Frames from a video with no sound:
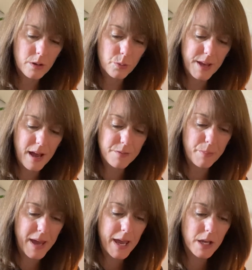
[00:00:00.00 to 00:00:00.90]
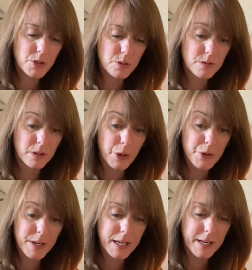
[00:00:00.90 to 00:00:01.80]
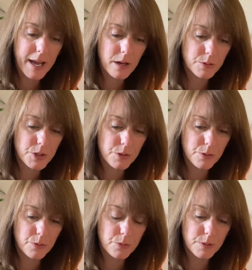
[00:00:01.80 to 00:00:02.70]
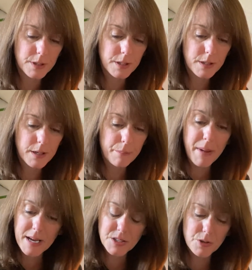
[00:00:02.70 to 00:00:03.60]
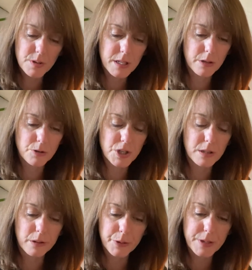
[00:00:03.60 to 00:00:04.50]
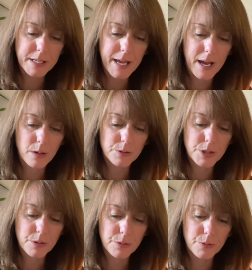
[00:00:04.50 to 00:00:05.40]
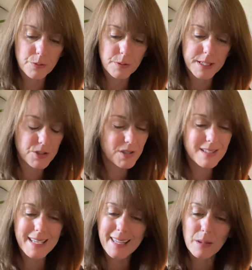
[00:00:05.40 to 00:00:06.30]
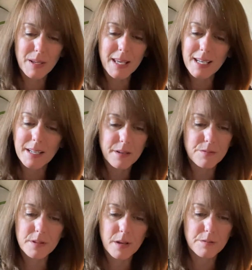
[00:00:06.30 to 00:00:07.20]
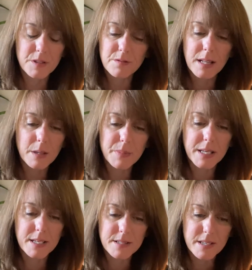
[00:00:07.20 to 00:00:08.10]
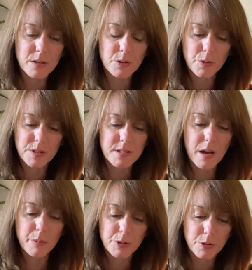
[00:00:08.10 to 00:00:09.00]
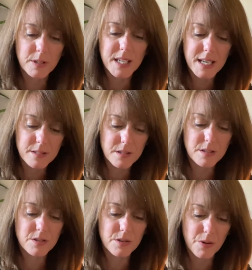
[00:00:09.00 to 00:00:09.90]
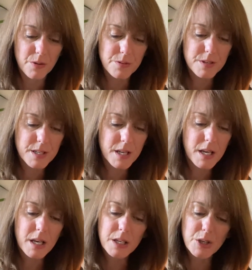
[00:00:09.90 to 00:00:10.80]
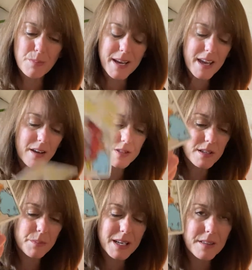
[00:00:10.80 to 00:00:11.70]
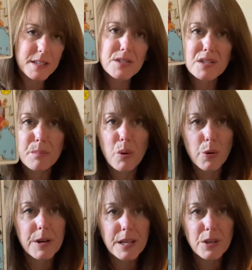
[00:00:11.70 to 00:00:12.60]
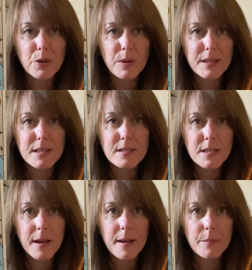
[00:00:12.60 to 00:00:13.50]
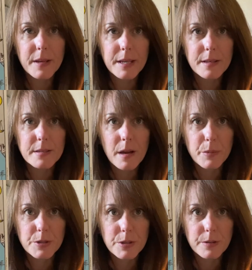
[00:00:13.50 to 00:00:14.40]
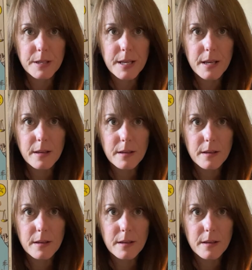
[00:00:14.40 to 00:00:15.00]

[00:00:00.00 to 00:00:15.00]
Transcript: We have a page who's learning how to master an energy, learning how to, he's just like at the beginning of developing his skills where this opportunity is concerned. You might have somebody that's supporting you at this time in this opportunity.